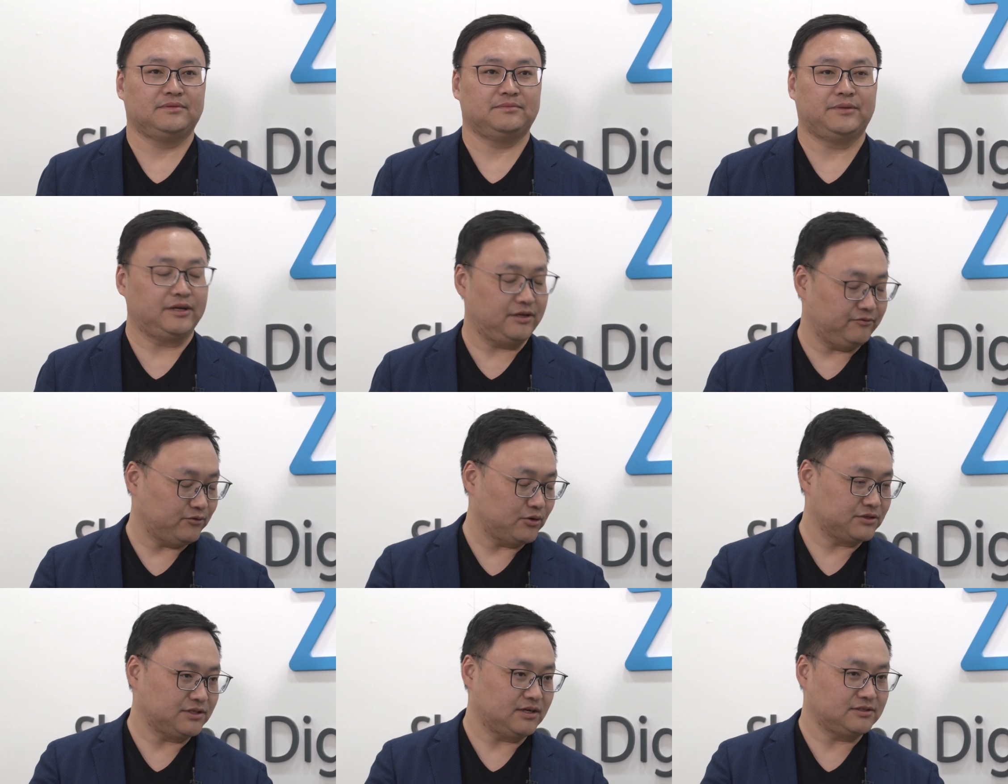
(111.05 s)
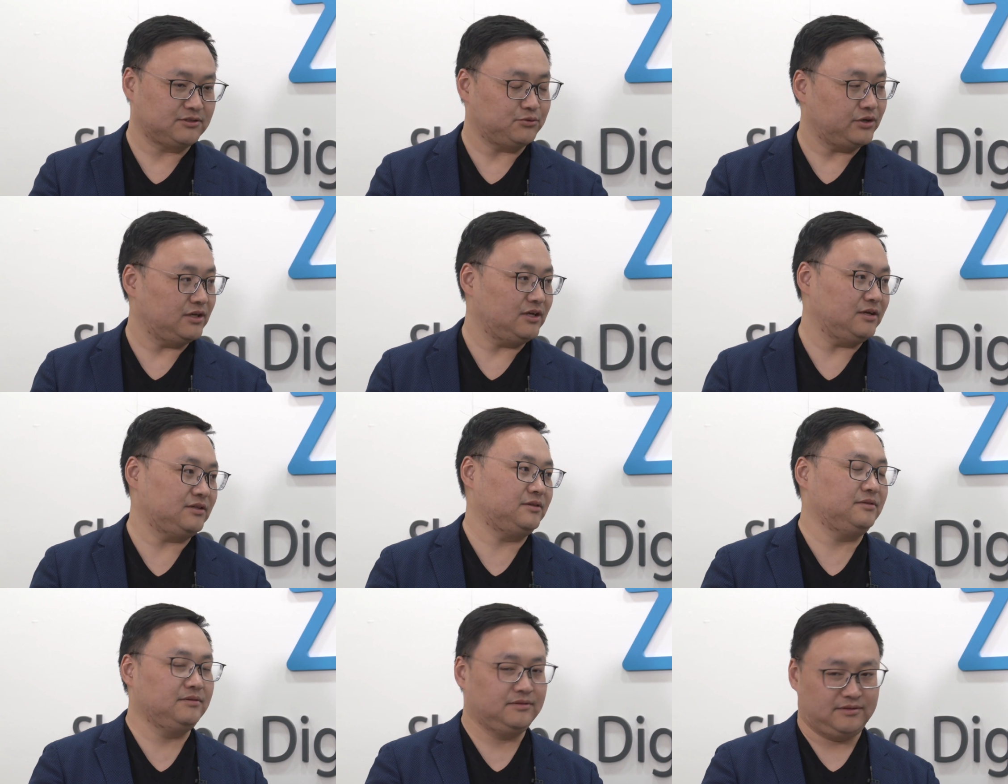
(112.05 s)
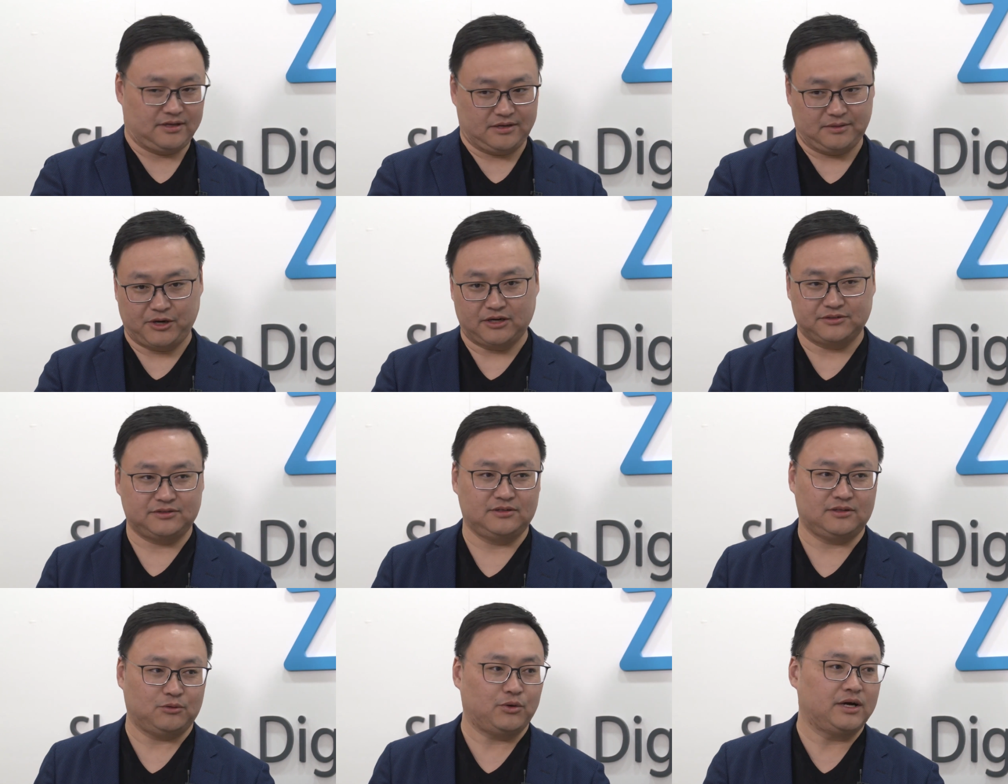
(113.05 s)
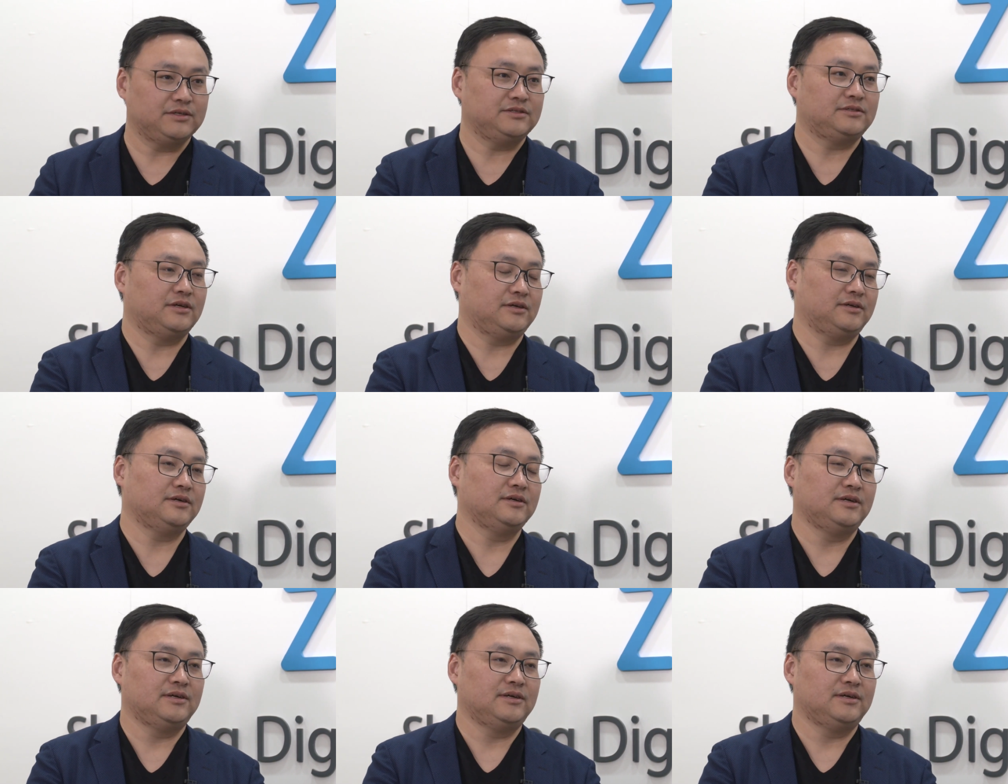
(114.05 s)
mainly focused on three uh, parts. The one is the